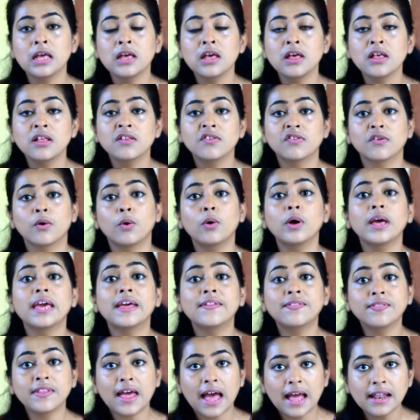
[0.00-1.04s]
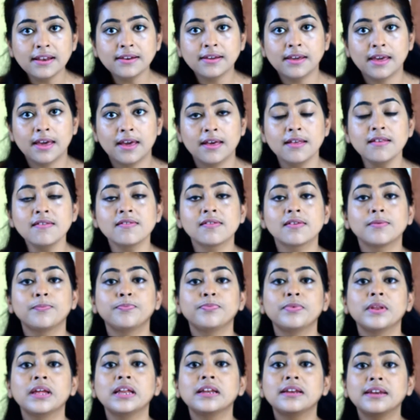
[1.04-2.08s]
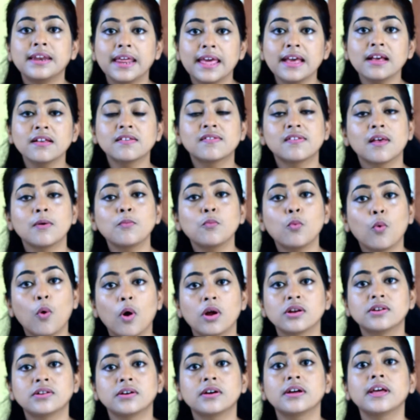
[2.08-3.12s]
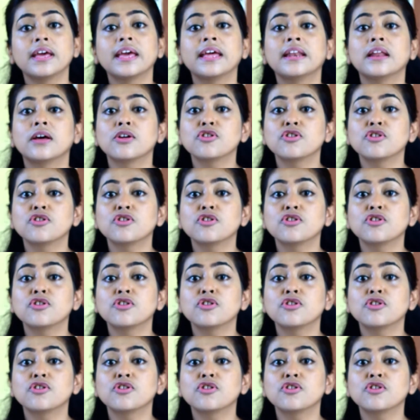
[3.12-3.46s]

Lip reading: So in that case, take some water in a